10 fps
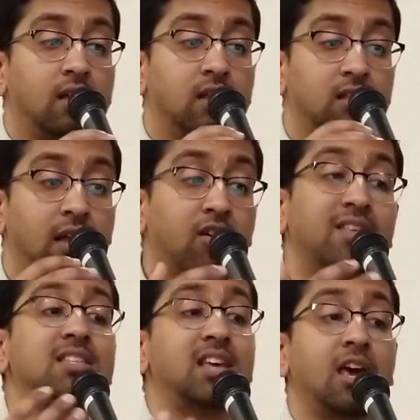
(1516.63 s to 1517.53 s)
they are the
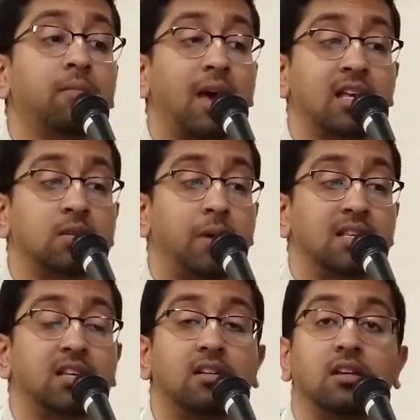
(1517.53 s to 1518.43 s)
same as
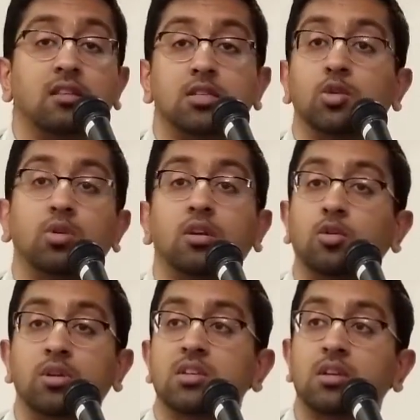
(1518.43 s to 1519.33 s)
basically the student
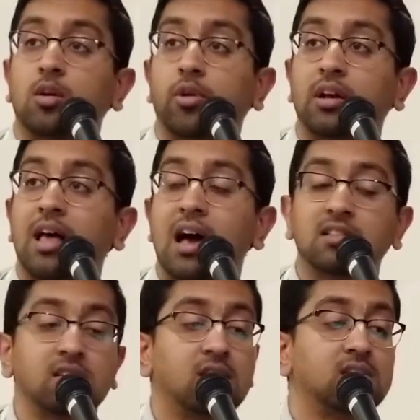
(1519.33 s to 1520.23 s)
who doesn't go to
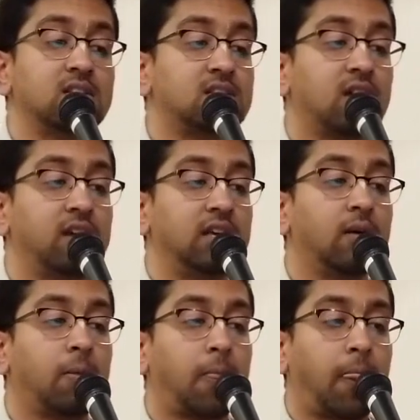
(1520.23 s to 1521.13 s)
class and doesn't study.
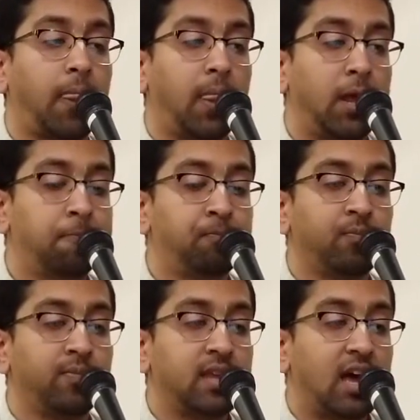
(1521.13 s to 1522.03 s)

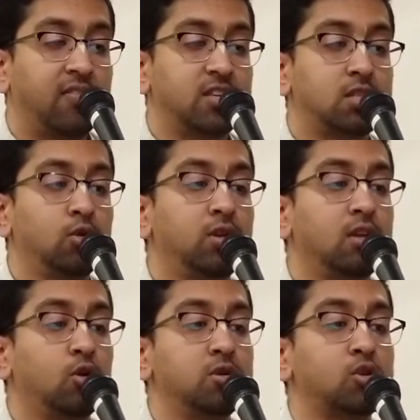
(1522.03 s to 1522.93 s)
And the
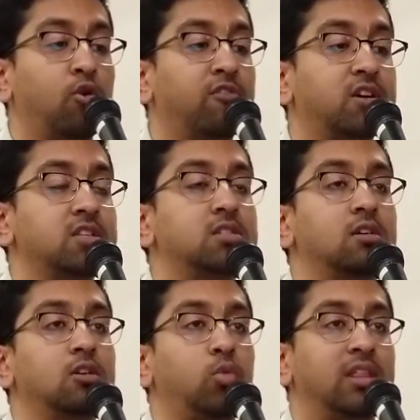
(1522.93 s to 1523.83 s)
student who is over
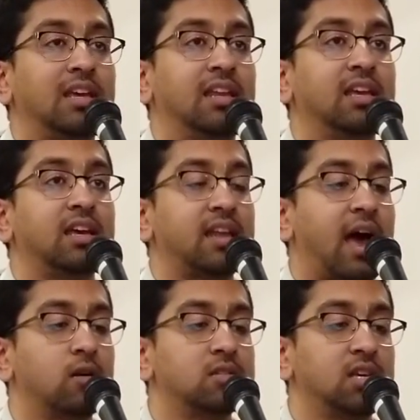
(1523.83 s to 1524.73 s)
concerned with eating and
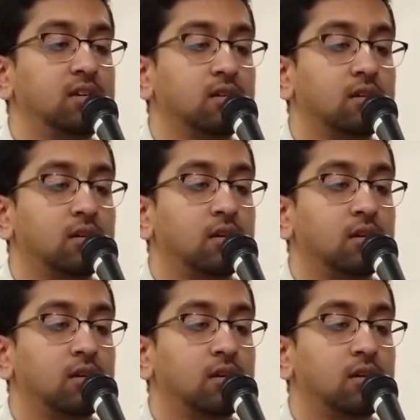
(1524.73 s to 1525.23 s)
housing